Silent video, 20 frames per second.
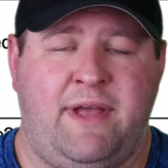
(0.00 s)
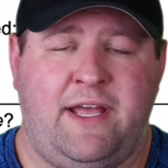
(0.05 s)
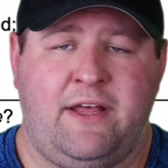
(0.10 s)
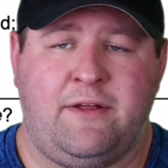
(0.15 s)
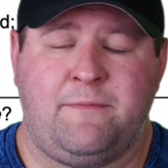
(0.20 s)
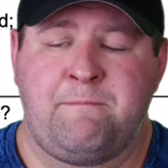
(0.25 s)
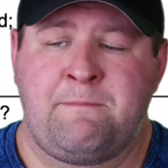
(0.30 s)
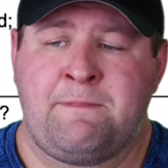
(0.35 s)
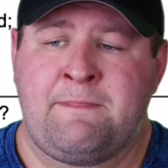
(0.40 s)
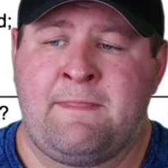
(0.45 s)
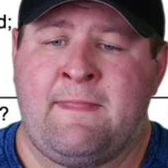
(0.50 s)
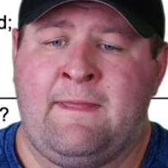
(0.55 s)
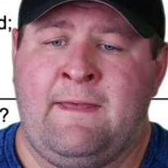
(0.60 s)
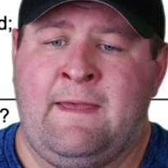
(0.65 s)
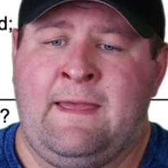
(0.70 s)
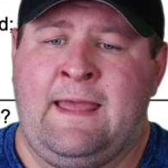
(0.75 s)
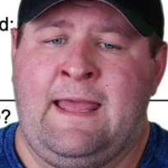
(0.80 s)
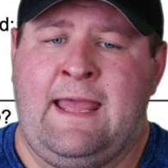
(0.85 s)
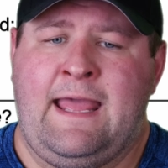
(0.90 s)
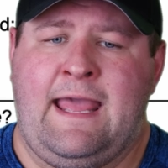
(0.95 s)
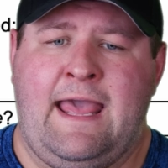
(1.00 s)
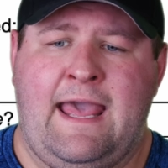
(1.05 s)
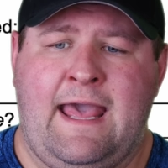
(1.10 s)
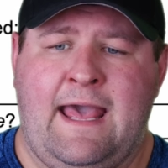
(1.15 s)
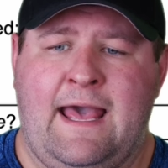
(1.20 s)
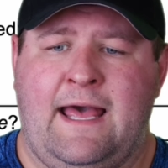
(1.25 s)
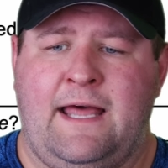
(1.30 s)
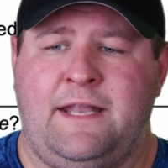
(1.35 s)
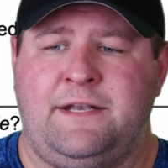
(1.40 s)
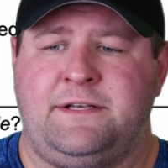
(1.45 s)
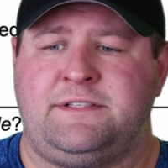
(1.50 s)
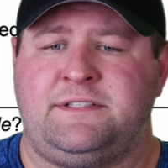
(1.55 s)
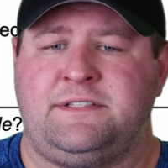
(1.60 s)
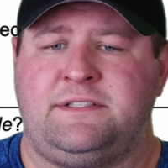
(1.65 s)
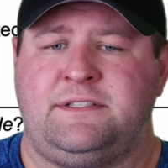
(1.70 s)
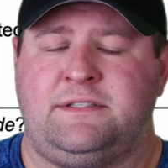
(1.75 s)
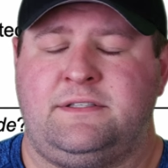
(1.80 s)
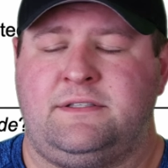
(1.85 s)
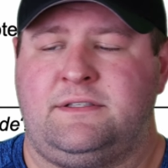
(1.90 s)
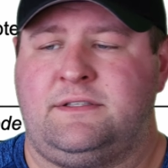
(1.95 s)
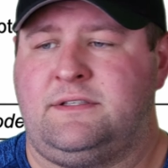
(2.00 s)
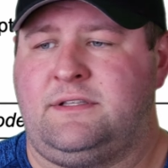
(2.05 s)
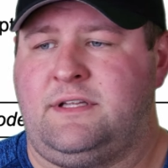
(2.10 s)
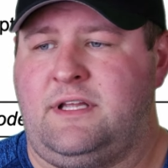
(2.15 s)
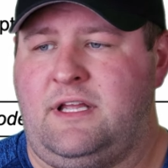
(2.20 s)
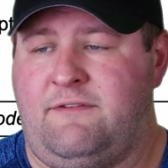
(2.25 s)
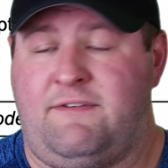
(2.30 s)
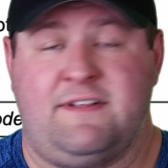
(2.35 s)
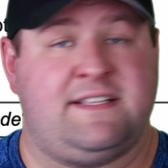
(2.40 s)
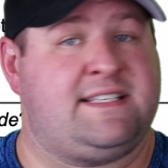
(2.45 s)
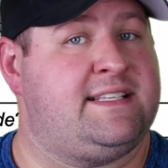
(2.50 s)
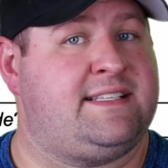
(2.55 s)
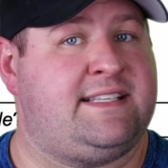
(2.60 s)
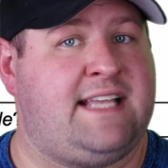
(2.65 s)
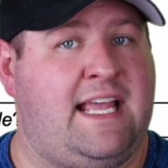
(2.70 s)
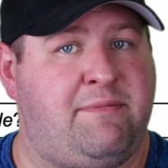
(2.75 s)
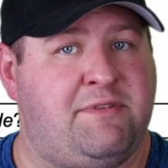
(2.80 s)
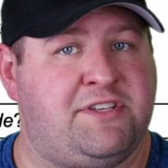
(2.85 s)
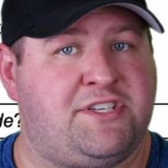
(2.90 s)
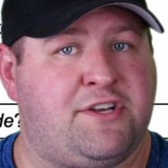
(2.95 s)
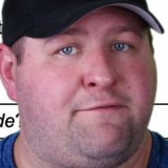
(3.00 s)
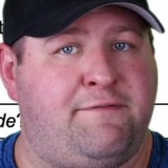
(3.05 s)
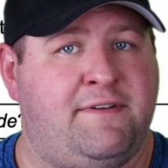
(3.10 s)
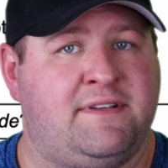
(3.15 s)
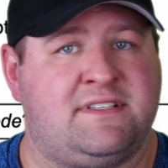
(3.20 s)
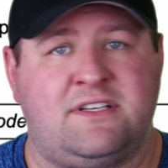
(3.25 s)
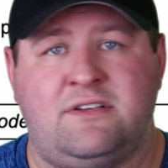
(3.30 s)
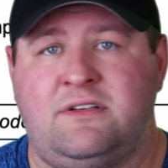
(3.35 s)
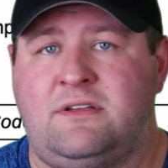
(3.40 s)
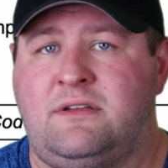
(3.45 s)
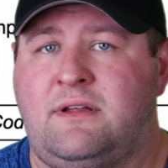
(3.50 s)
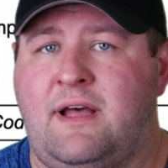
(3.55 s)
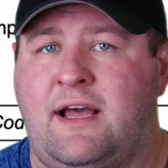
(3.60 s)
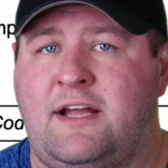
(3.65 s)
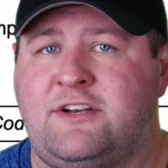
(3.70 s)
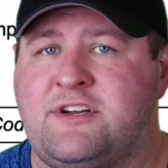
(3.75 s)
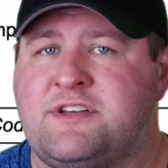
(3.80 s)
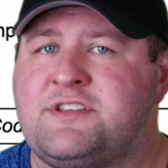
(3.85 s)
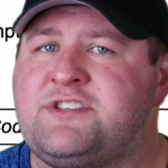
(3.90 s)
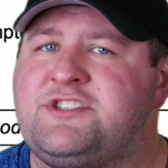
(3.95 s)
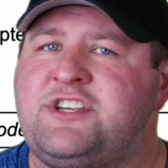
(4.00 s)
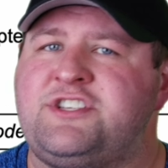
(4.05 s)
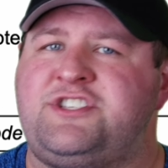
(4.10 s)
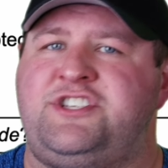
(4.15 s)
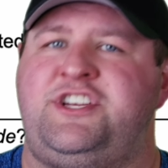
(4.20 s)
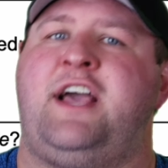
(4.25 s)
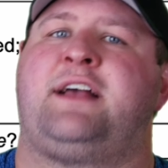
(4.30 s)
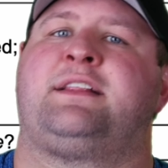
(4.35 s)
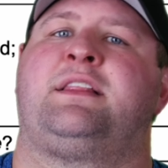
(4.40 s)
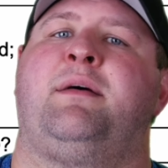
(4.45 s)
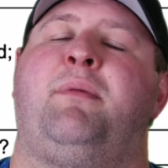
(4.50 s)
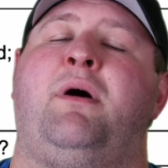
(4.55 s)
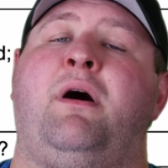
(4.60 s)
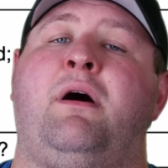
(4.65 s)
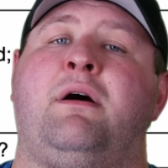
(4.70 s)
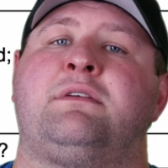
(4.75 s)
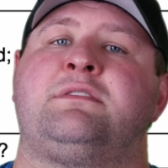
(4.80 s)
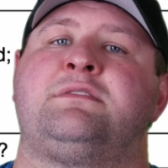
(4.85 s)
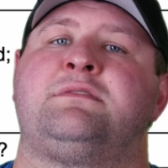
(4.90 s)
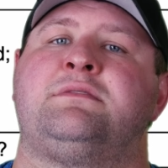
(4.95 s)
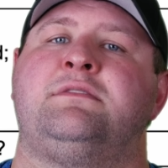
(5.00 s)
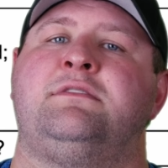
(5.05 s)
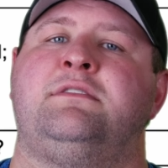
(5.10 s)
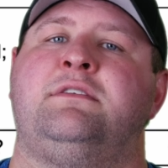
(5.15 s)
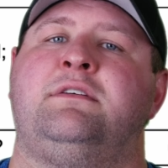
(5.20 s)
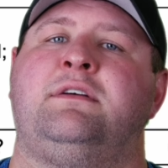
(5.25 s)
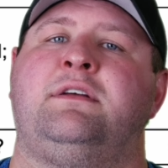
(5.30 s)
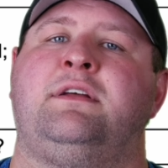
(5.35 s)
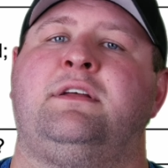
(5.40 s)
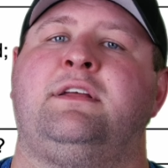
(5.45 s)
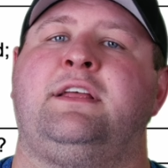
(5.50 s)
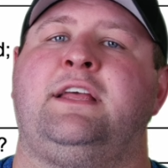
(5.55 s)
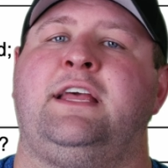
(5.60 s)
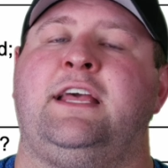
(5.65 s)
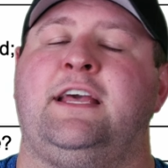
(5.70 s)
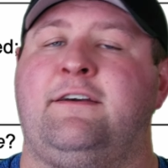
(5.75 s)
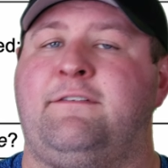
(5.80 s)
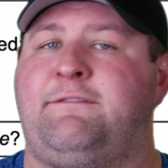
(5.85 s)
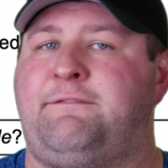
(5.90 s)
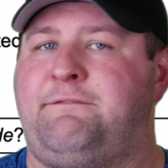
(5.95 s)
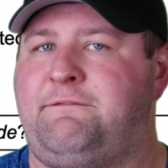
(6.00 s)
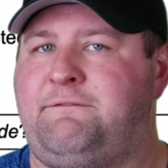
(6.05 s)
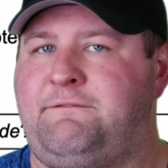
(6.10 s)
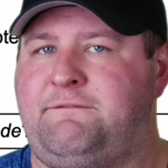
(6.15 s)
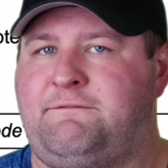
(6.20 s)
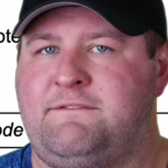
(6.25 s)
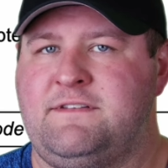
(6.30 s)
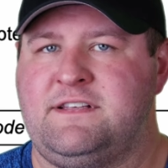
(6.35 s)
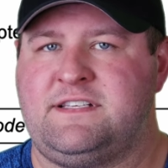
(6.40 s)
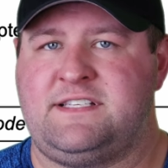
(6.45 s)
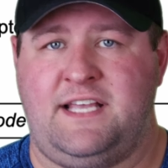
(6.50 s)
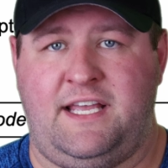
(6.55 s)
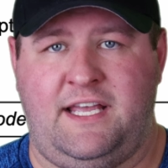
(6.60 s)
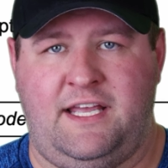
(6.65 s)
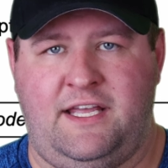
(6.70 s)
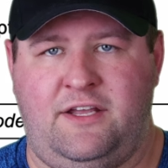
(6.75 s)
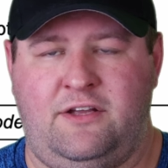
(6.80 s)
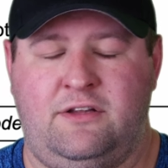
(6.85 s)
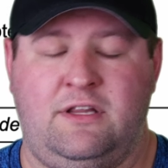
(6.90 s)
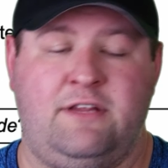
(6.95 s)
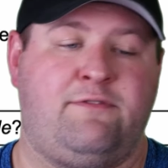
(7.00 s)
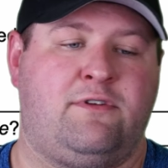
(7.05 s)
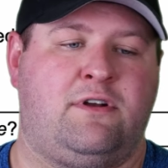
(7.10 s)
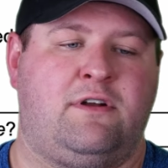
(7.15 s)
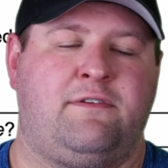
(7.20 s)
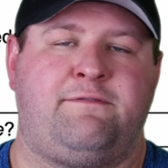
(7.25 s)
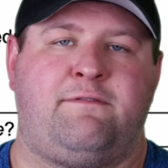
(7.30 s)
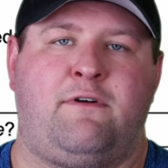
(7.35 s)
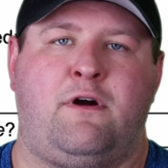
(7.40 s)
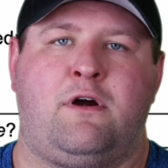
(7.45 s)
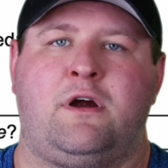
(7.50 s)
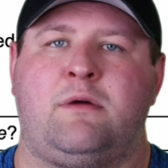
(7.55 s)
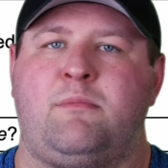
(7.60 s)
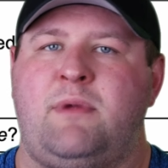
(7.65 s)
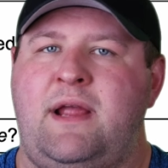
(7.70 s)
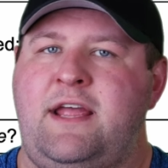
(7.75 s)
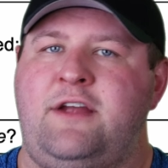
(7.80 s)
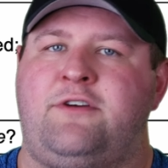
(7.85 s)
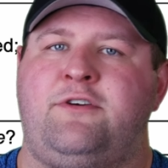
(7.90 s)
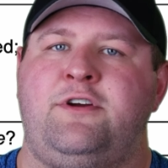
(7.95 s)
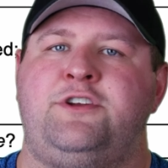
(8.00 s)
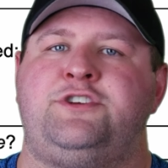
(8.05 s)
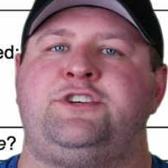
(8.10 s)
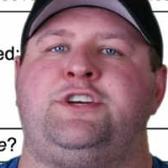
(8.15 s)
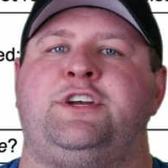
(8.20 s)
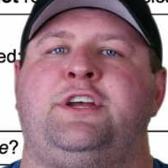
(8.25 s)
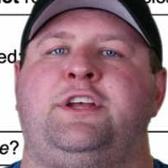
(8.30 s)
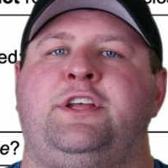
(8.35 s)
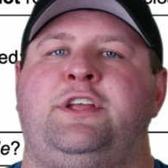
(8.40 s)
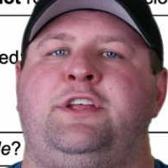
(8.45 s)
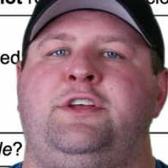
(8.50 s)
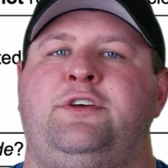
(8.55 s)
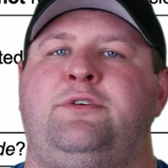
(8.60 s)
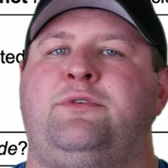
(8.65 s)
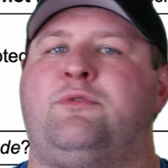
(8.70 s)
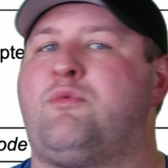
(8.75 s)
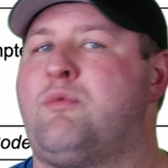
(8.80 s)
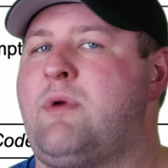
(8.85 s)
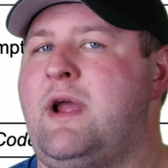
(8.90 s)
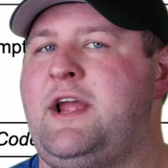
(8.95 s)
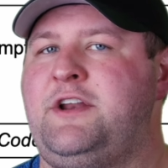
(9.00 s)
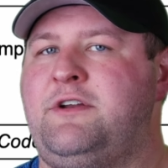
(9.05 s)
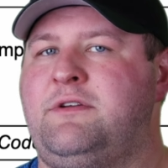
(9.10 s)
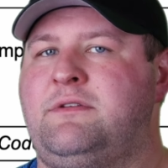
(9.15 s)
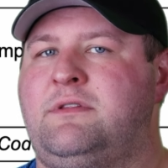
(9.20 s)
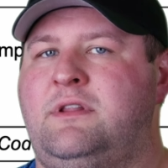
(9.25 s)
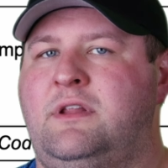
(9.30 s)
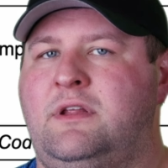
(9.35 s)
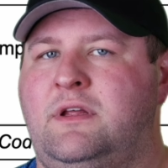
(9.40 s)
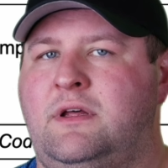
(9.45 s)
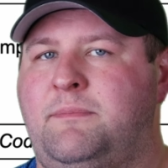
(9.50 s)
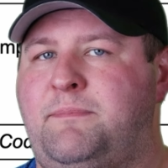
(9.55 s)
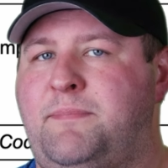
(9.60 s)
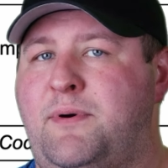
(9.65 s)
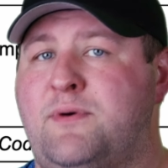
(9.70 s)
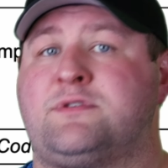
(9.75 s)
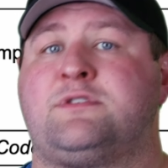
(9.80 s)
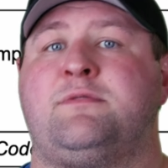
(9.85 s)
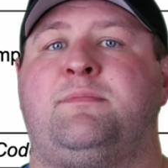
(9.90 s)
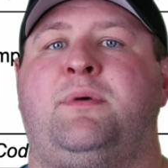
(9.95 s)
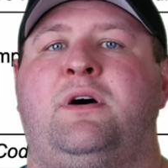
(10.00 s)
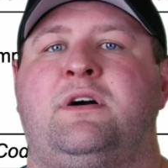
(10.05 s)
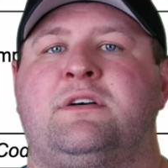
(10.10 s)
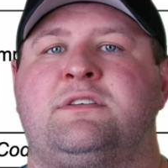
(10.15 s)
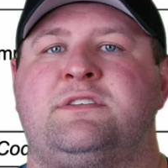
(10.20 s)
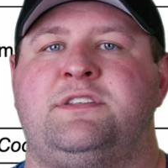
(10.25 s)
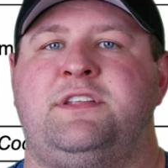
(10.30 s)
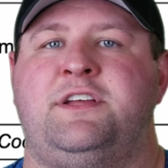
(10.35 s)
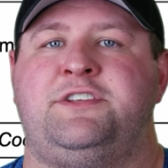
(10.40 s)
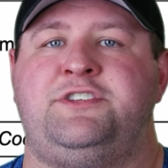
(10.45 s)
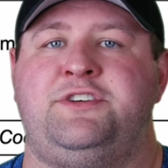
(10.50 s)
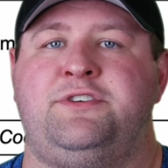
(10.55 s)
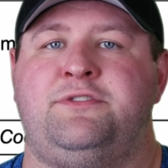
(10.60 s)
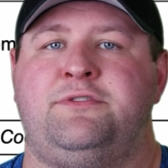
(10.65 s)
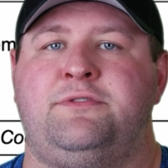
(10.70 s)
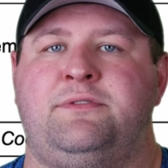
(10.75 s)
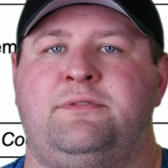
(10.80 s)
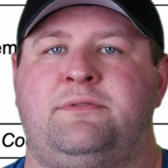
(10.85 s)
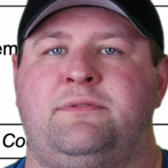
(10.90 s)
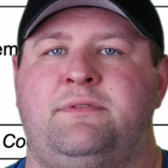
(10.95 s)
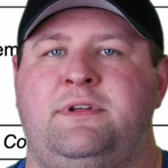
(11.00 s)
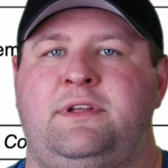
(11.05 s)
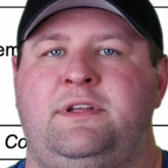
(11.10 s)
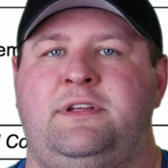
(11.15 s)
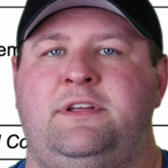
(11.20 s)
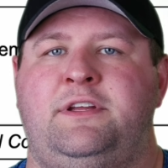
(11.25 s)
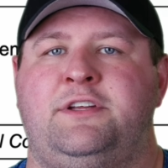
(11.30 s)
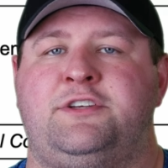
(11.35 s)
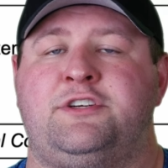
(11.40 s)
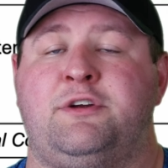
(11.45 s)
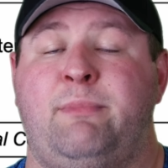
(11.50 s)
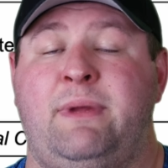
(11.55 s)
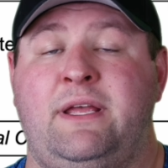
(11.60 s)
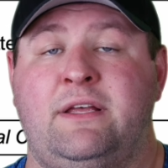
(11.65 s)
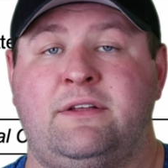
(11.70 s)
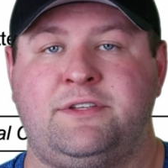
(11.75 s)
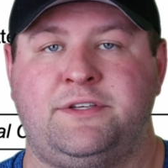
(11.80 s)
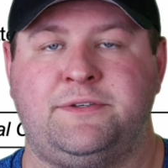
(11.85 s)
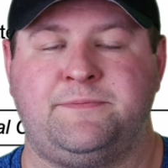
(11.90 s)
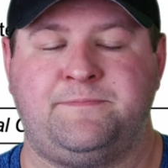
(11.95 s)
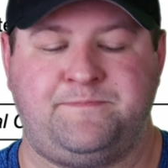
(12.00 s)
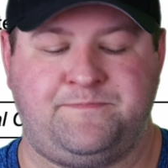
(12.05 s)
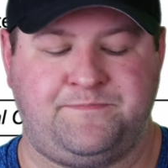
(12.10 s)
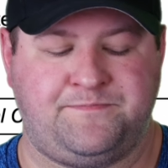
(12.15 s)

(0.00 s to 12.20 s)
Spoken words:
mail. And if it's the same as your physical address, just check the box. If, say, you live on a farm, acreage, you'd write the postal box that you get your mail to.